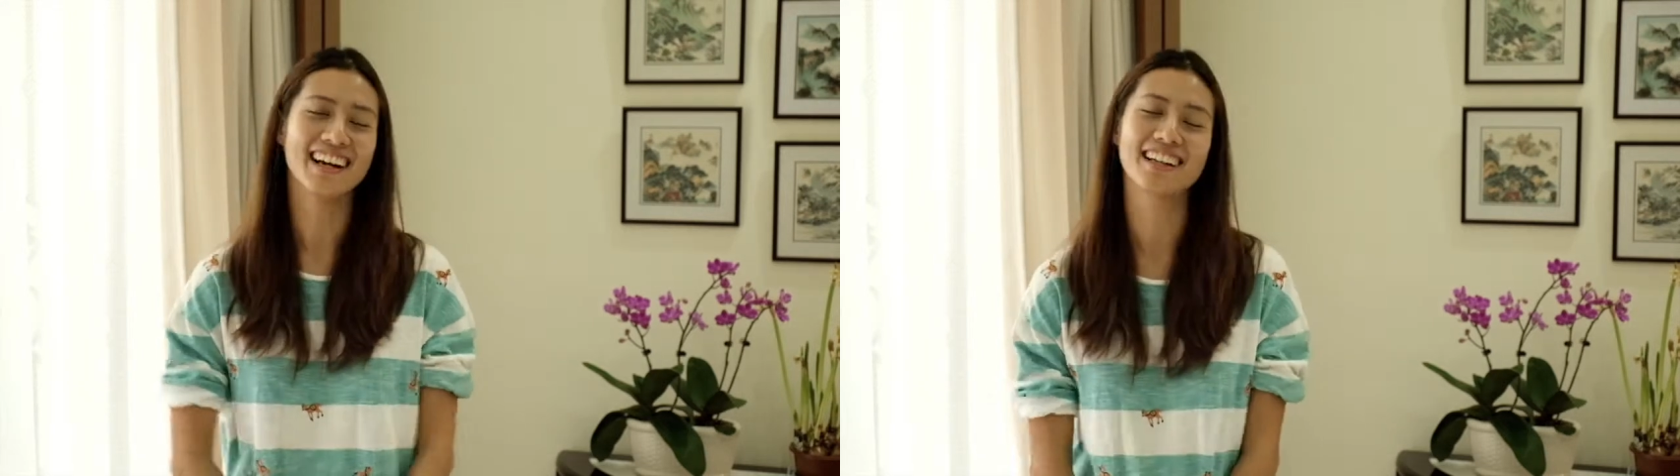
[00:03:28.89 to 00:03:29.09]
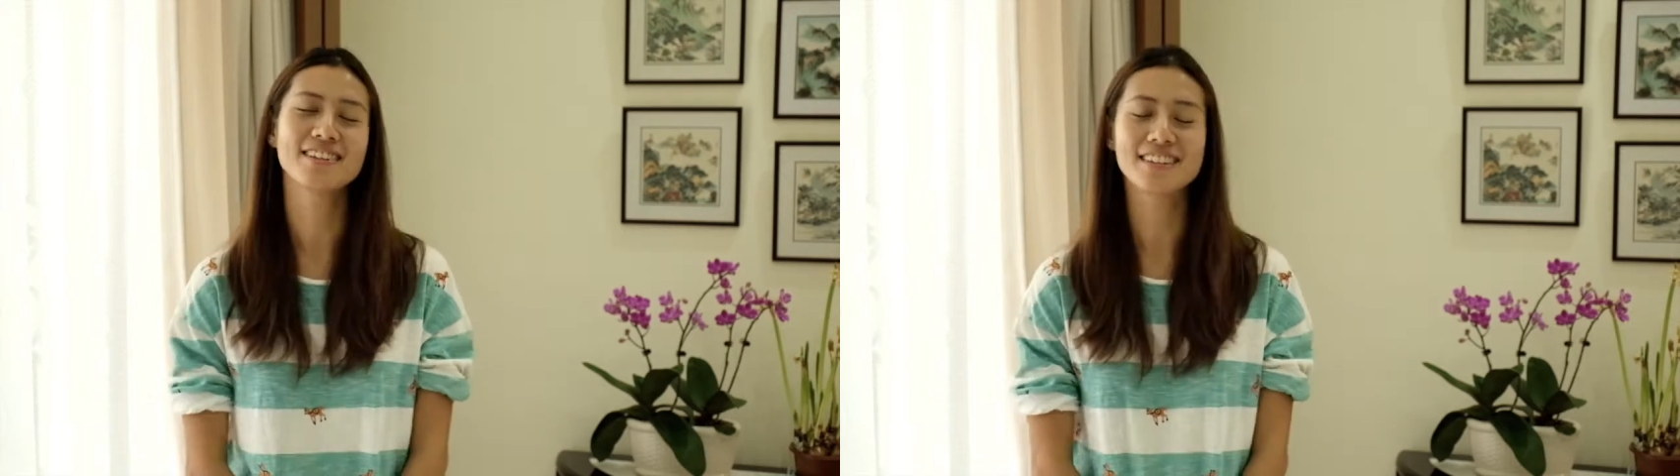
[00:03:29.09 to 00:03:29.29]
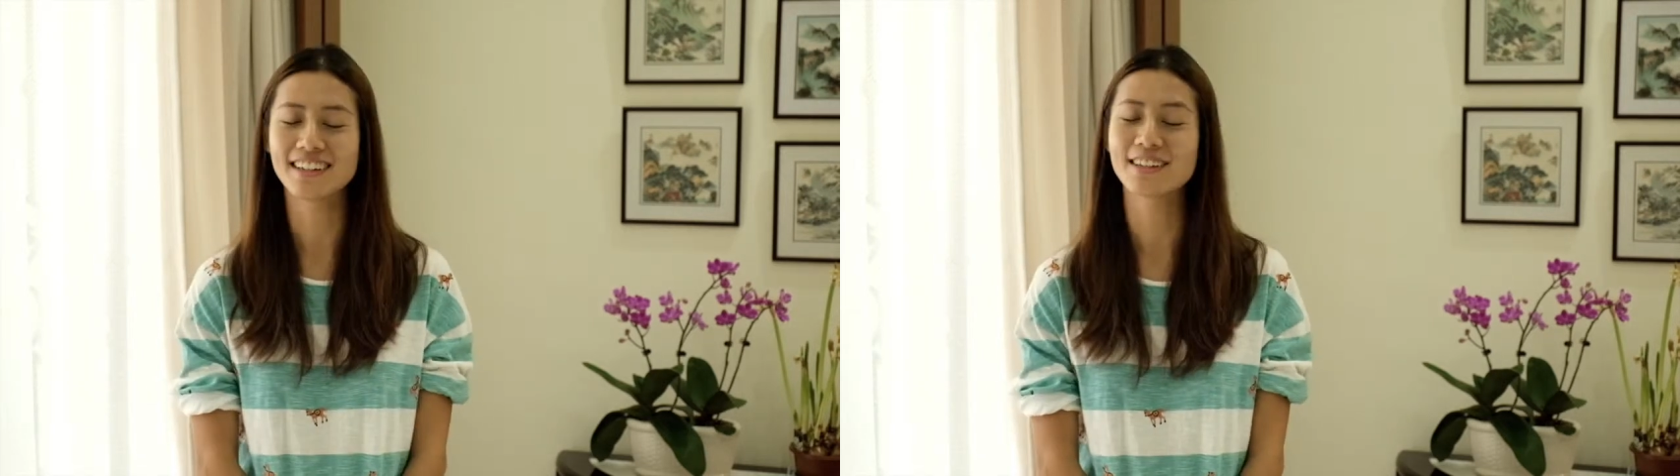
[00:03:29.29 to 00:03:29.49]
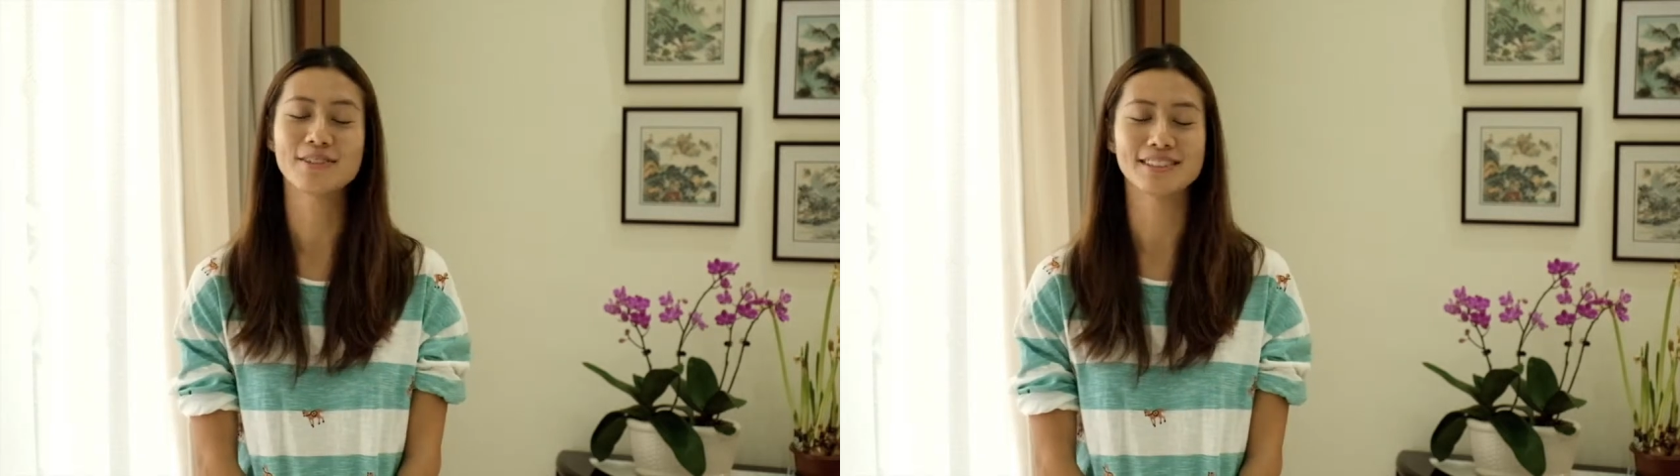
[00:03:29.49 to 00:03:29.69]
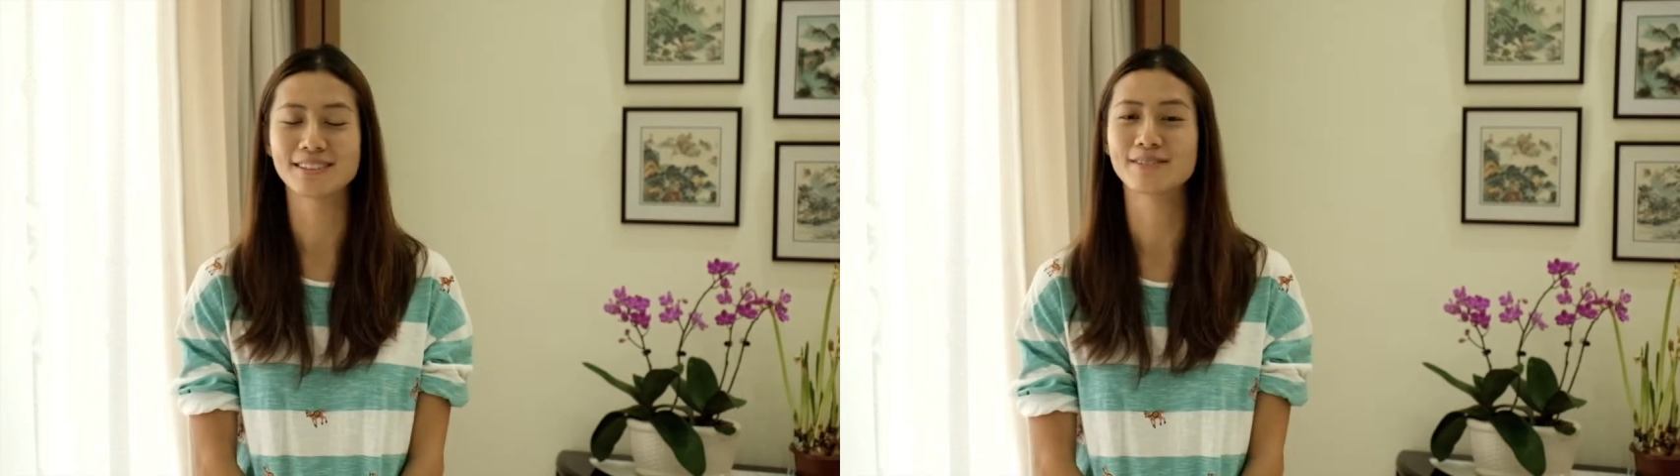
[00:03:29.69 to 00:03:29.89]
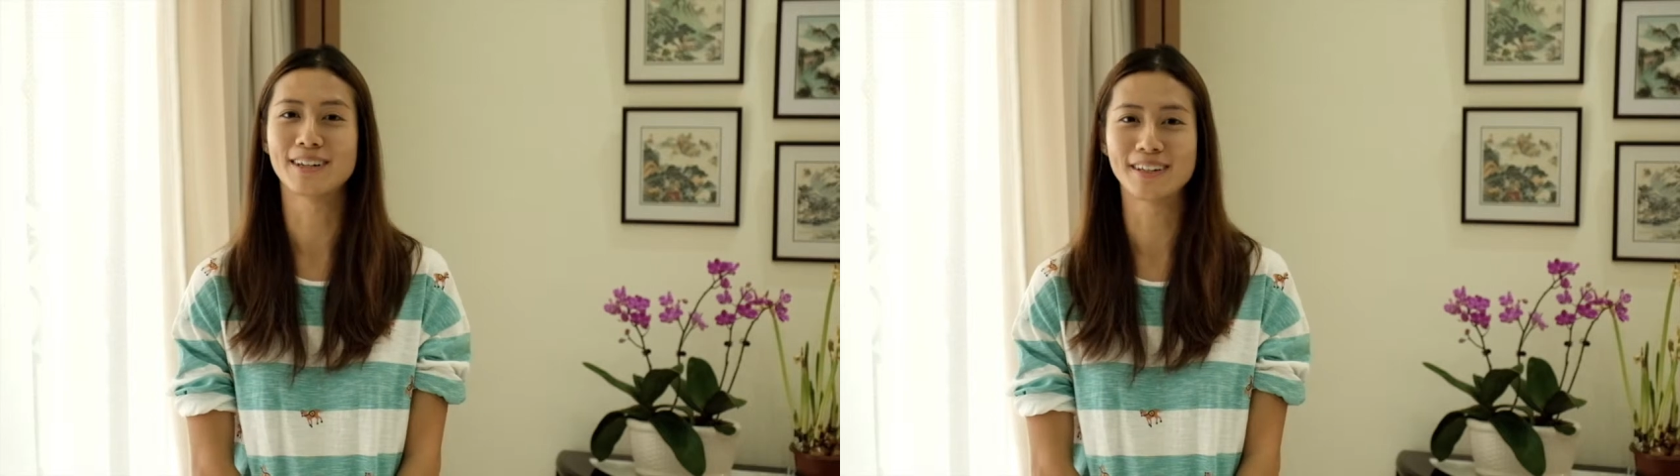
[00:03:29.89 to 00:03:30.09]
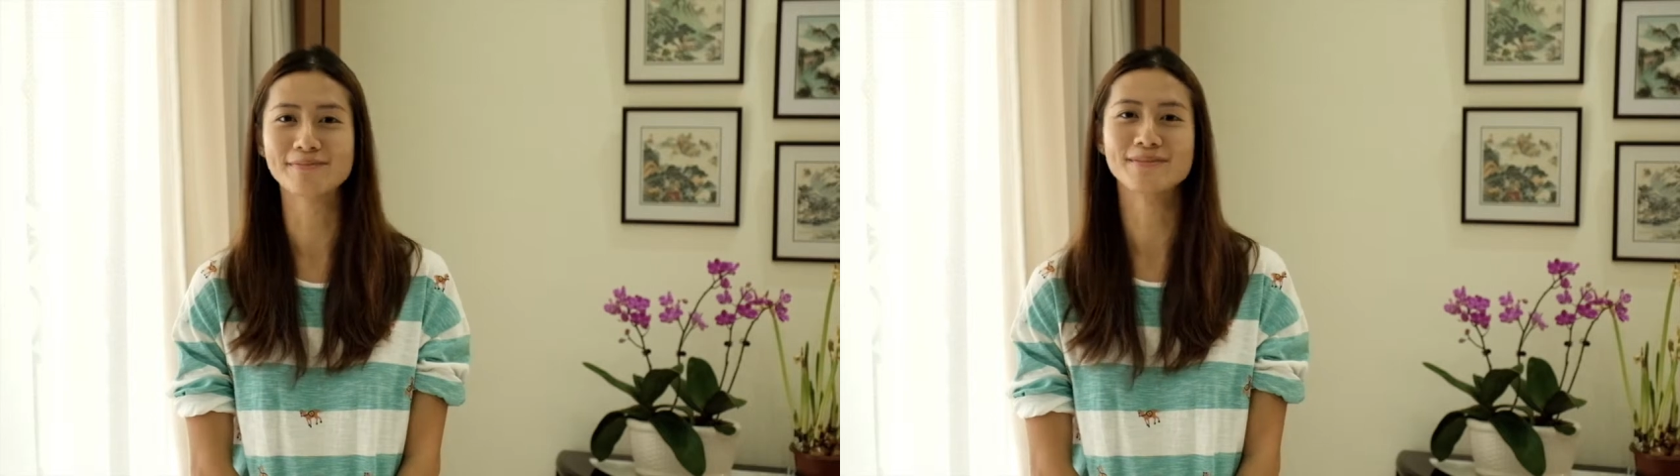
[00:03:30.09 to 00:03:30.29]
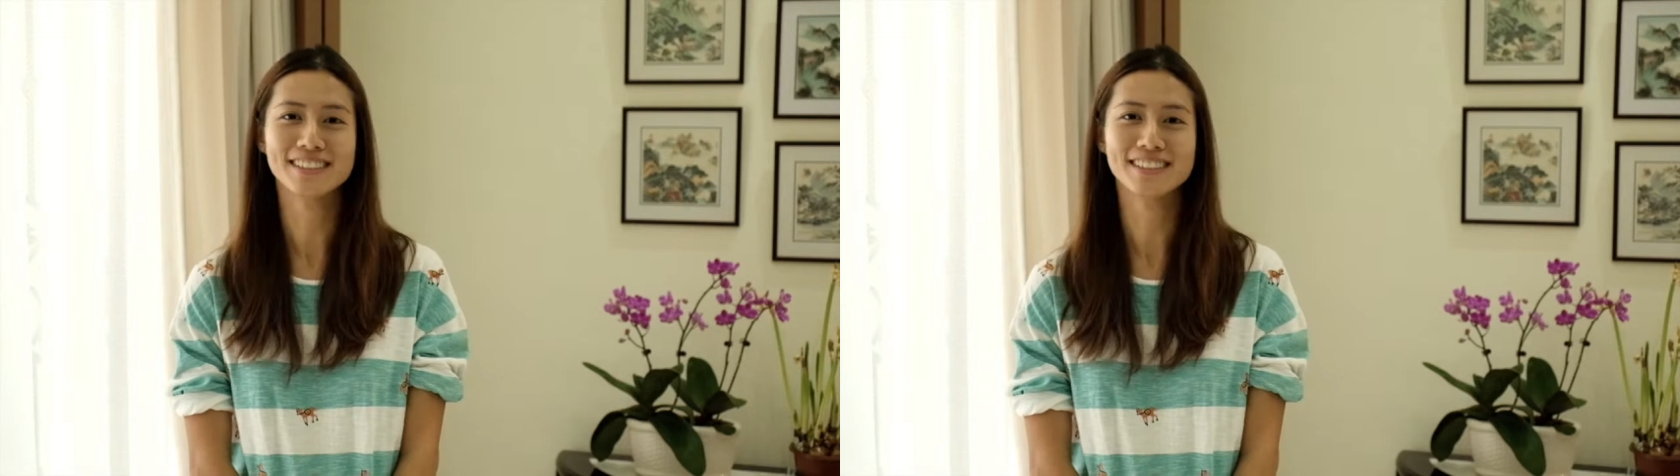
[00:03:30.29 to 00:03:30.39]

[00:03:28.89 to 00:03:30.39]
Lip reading: I knew that he was the one.